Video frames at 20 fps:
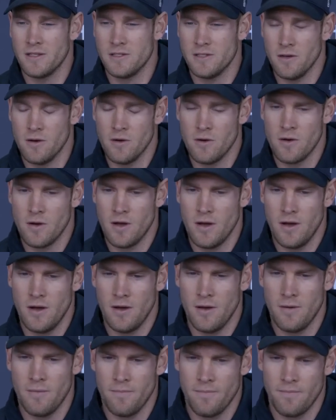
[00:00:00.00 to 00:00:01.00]
So
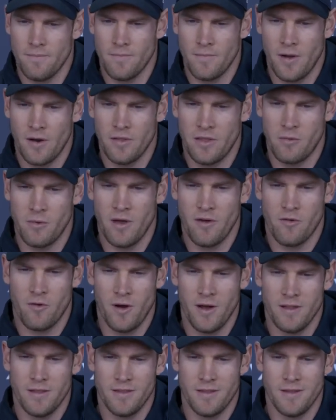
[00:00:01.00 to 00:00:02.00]
um, I don't think we have
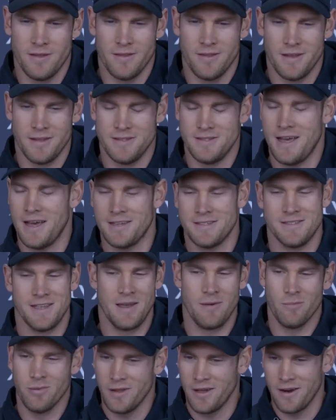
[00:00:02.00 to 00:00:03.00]
quite the, the exact
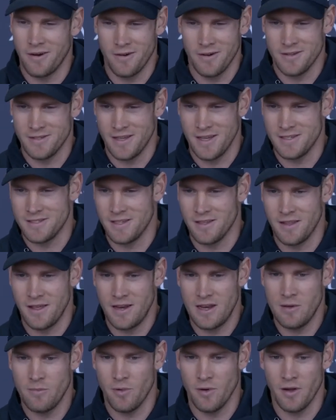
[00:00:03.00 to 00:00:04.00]
same player as, as
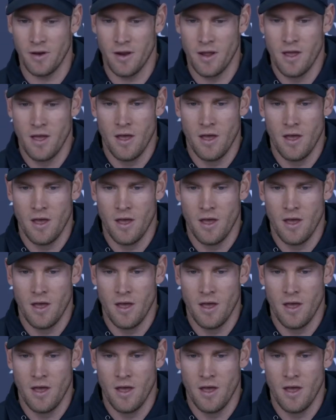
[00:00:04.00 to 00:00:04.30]
Delanie, but